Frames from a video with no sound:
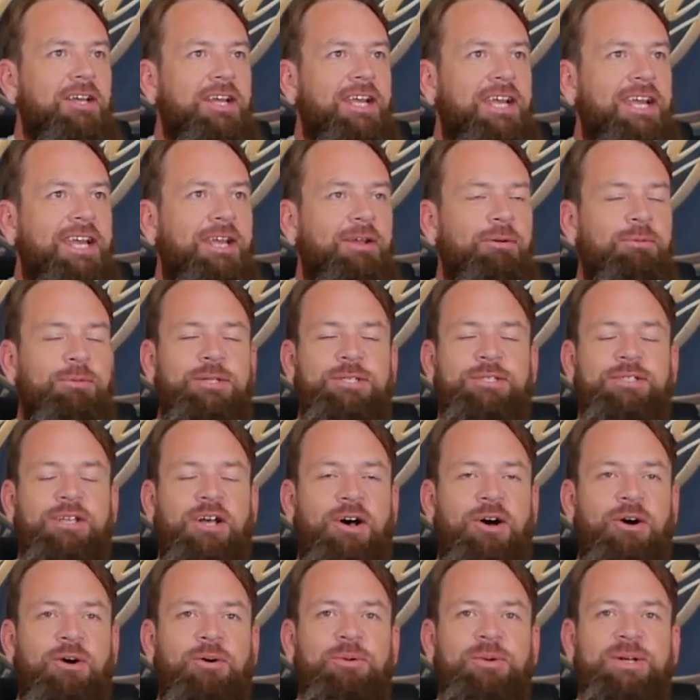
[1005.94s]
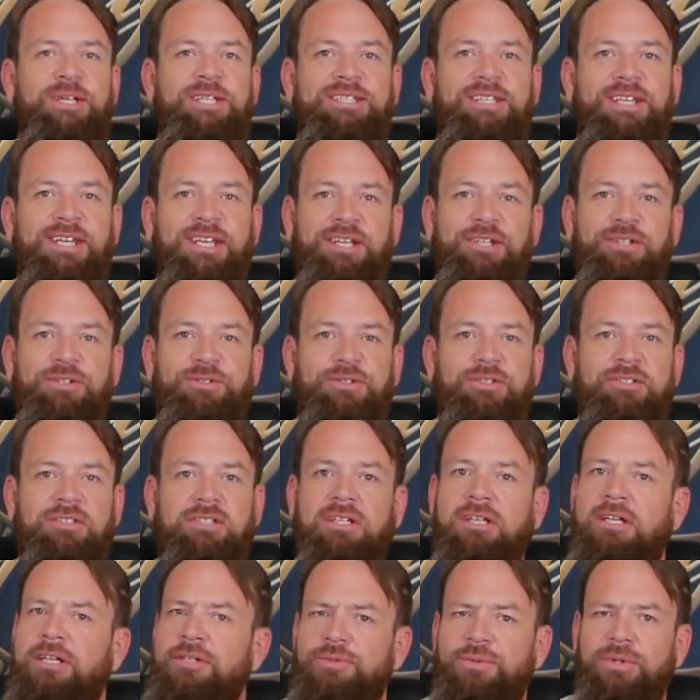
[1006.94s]
It was always
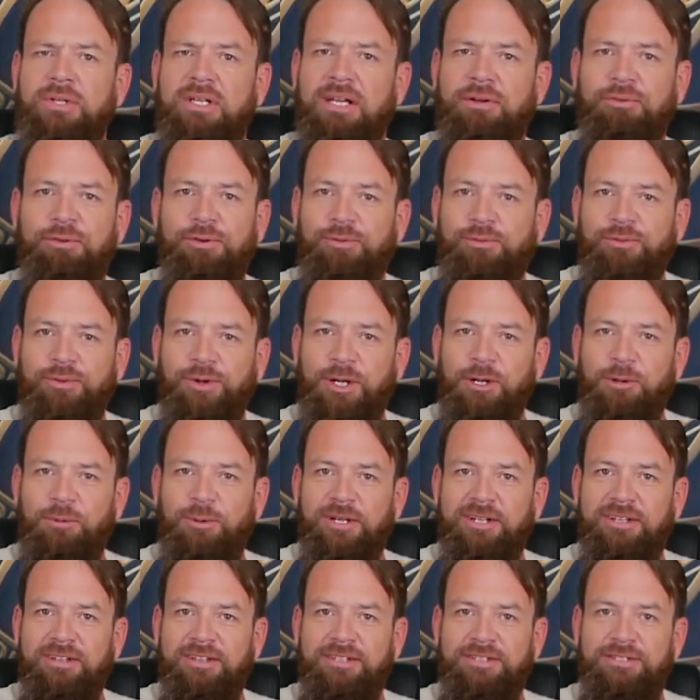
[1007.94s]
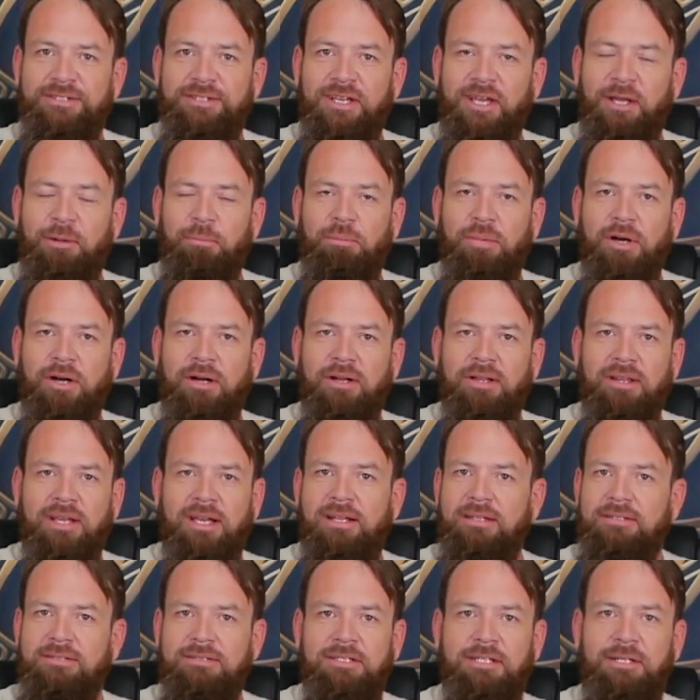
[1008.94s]
interesting because we never frequent the same bar.
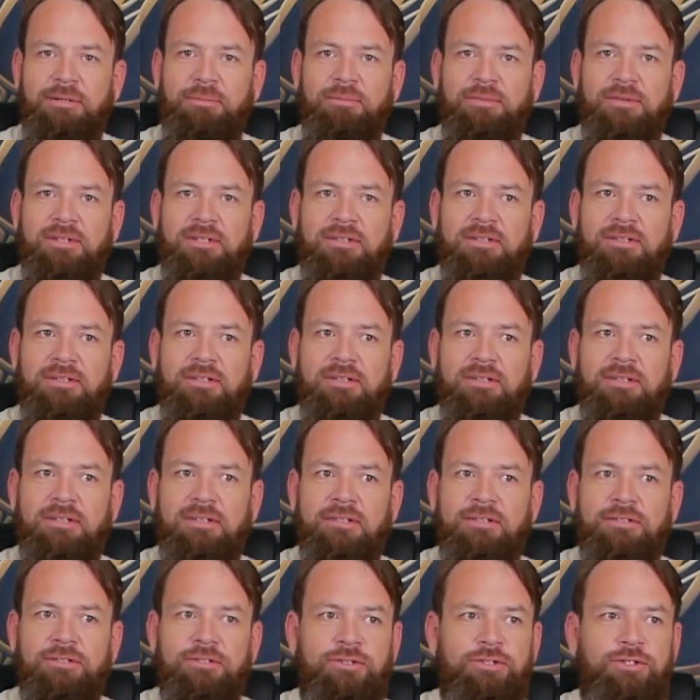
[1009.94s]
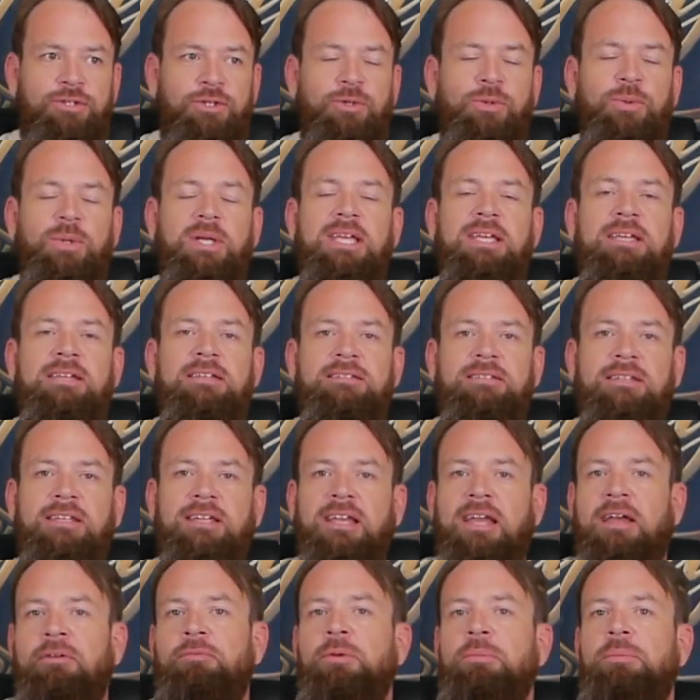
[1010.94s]
That seemed too
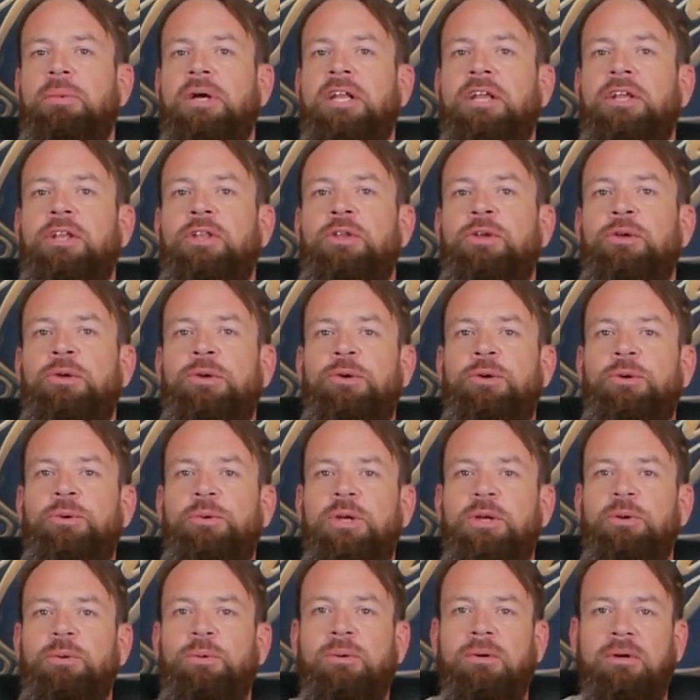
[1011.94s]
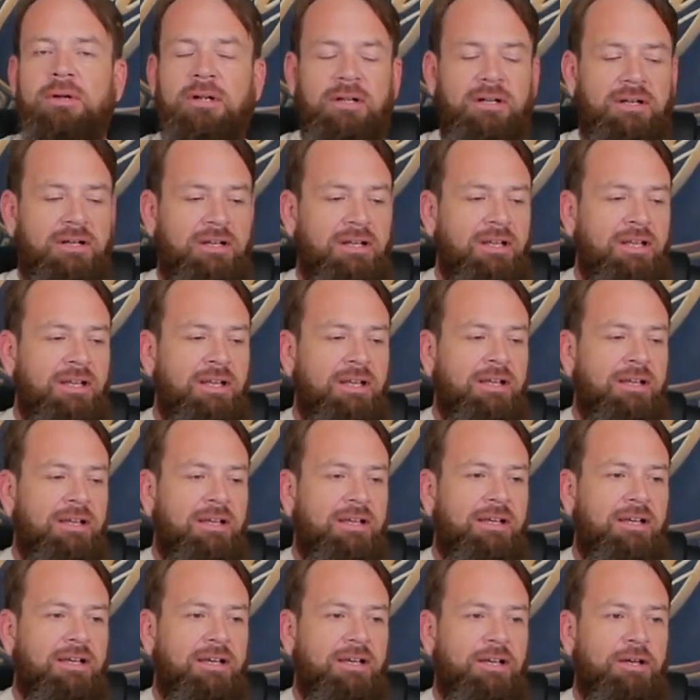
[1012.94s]
easy. Everybody knew who we were.
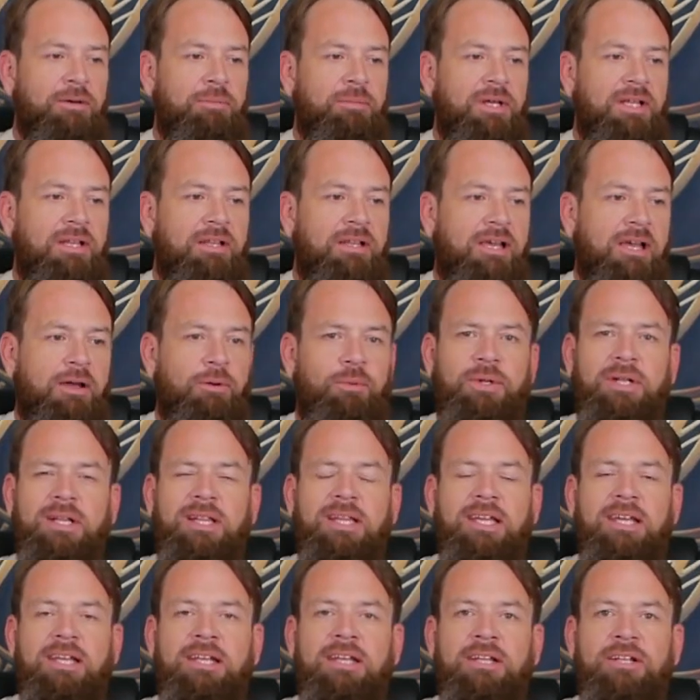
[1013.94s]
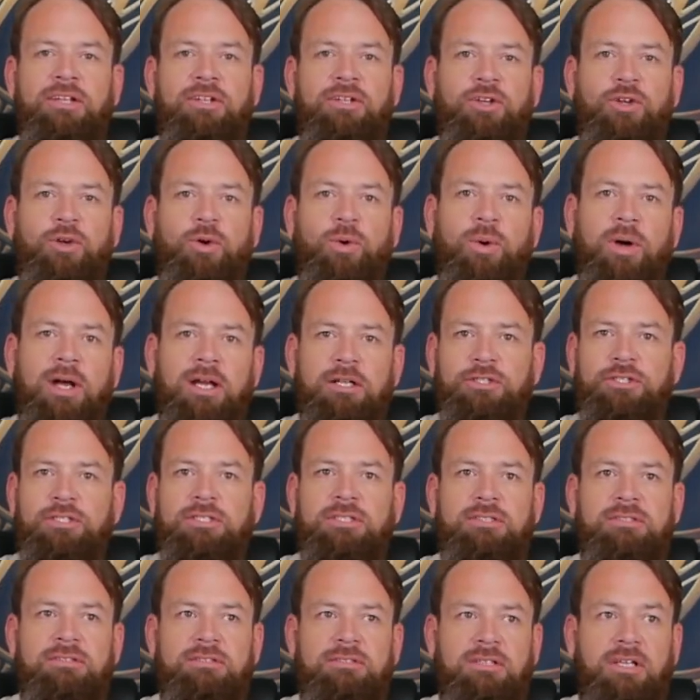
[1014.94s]
And that would lead into
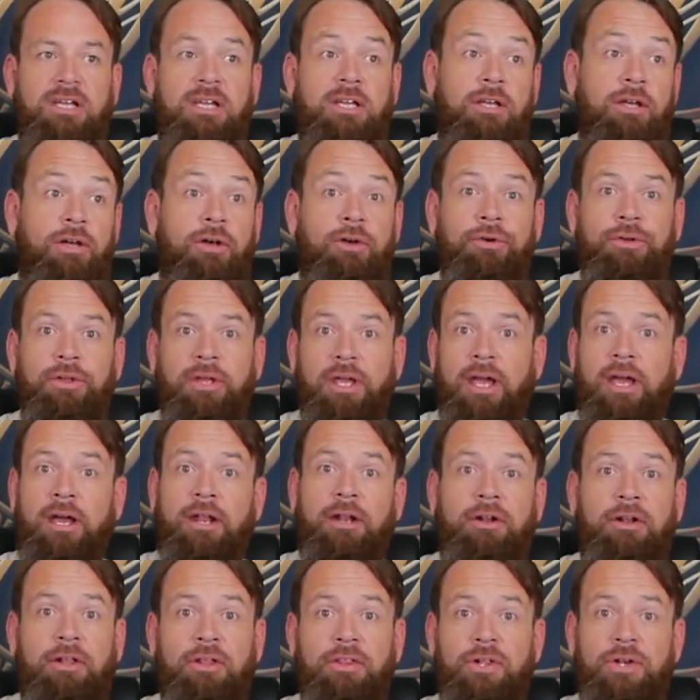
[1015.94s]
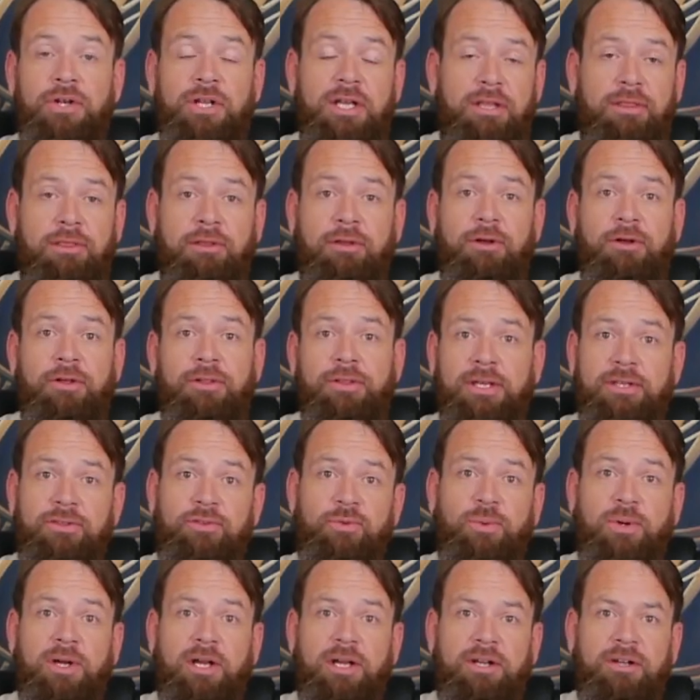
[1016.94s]
questions like, oh, you had another death call,
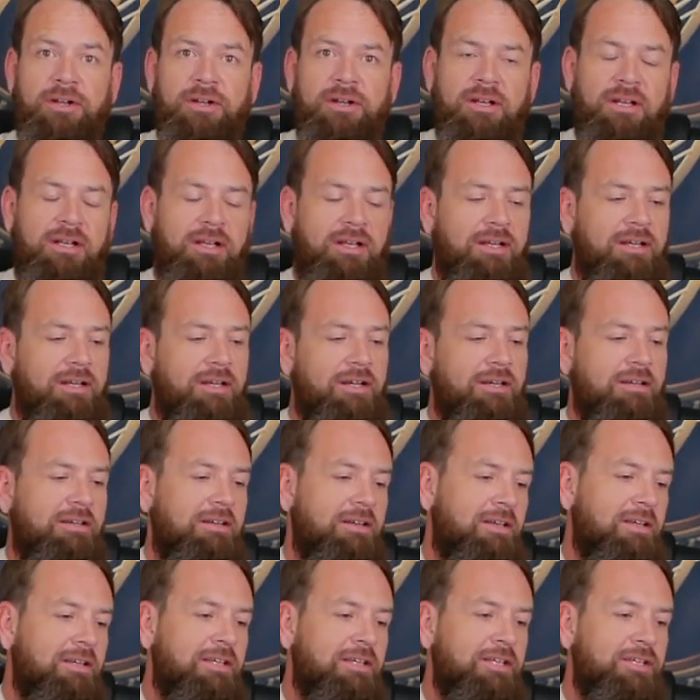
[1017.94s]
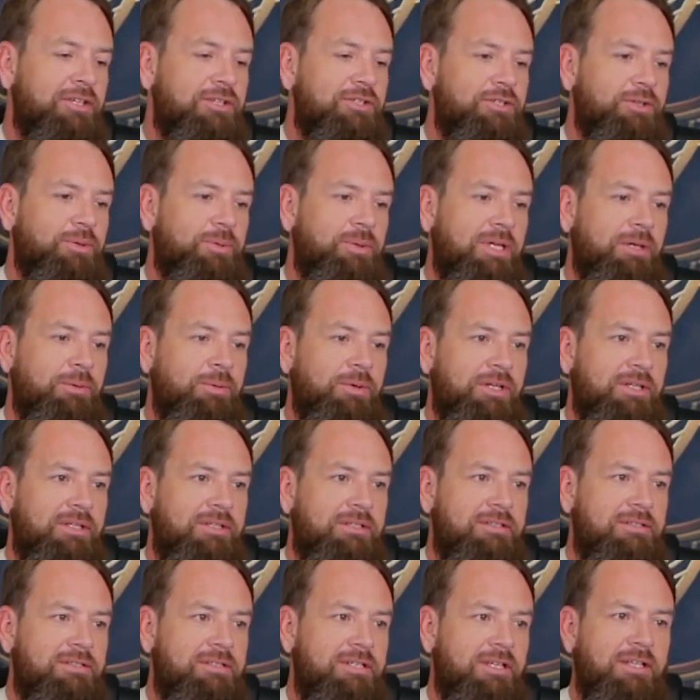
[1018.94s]
that's why you're in here. So we
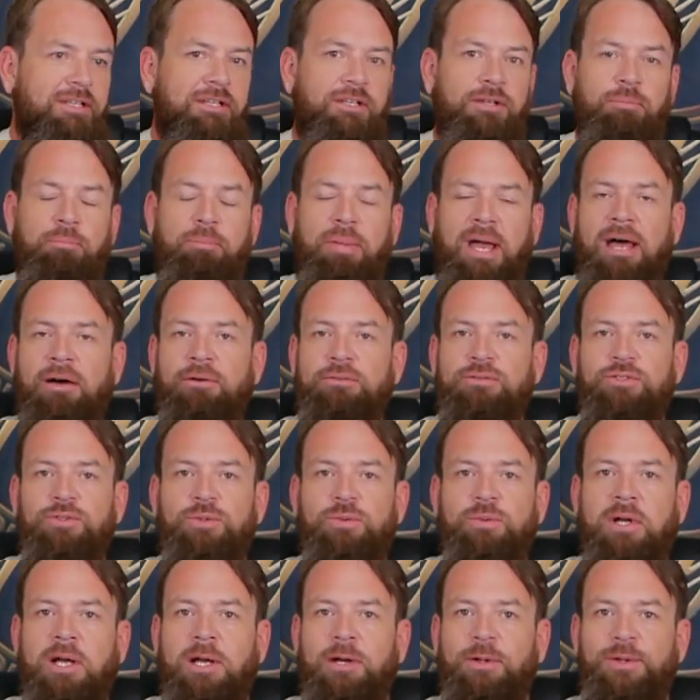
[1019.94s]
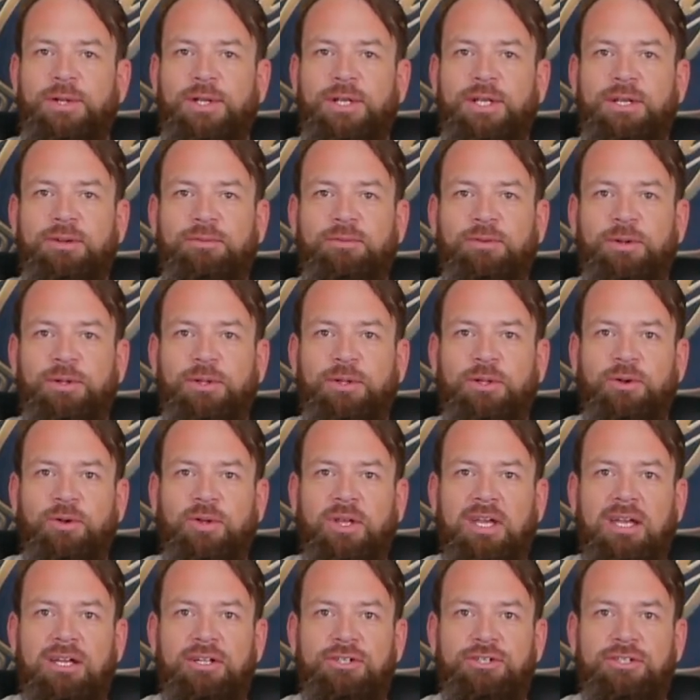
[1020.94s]
would tend to bounce around to different
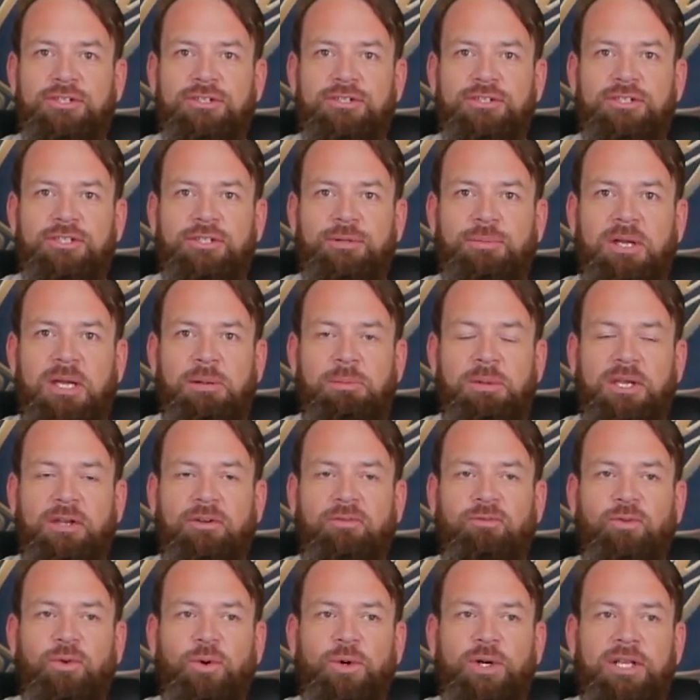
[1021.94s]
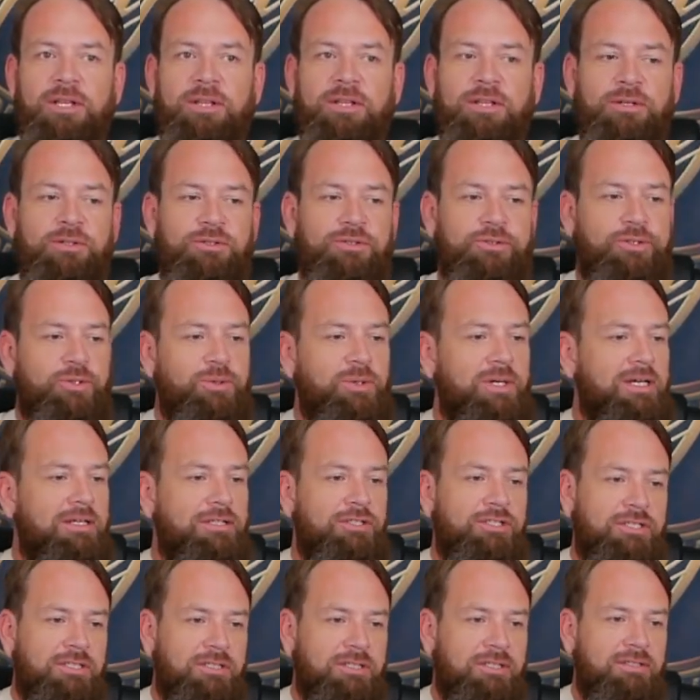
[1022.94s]
locations to maybe avoid those
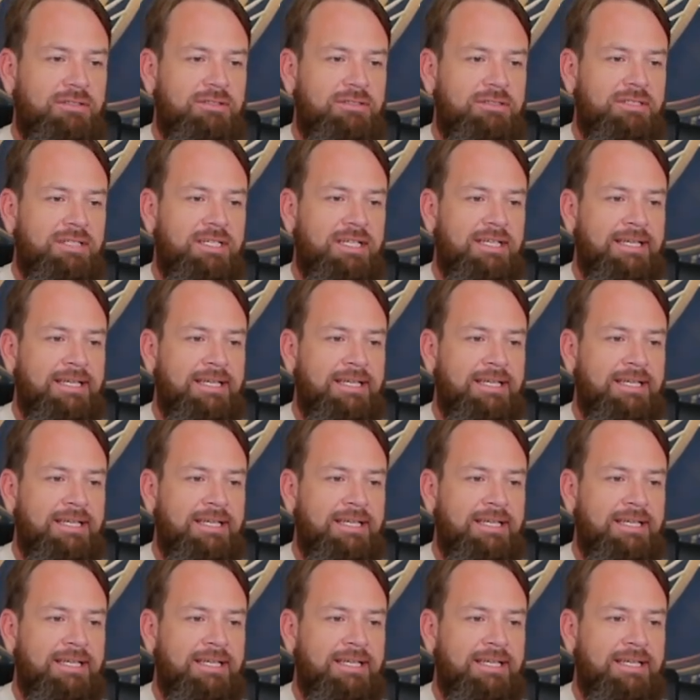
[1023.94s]
questions.